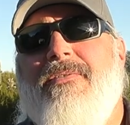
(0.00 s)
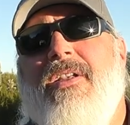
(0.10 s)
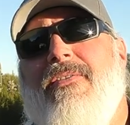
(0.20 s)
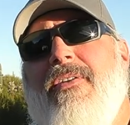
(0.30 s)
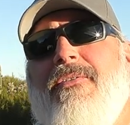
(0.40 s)
of
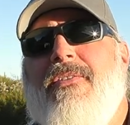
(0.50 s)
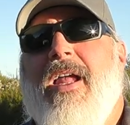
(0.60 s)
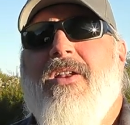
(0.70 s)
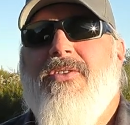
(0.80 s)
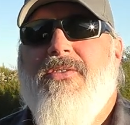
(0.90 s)
different
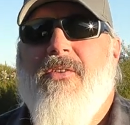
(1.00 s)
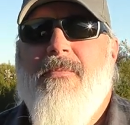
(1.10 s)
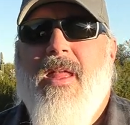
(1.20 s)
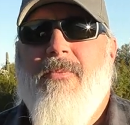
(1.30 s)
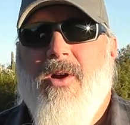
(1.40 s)
flannels
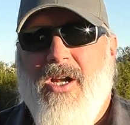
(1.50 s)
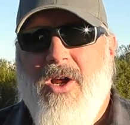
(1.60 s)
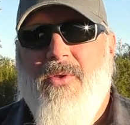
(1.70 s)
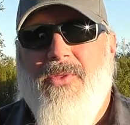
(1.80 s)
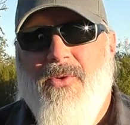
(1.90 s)
from them. We're gonna
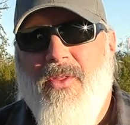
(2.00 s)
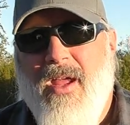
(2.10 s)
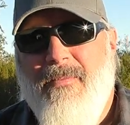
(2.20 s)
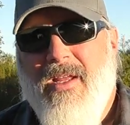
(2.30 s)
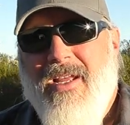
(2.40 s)
go through
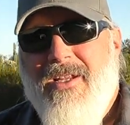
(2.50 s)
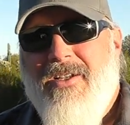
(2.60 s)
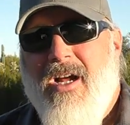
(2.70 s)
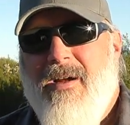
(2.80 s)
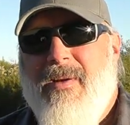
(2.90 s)
them,
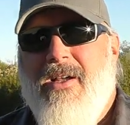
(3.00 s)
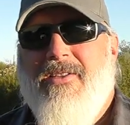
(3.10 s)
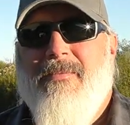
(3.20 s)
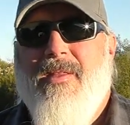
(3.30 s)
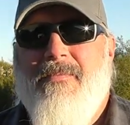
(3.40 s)
talk about some of the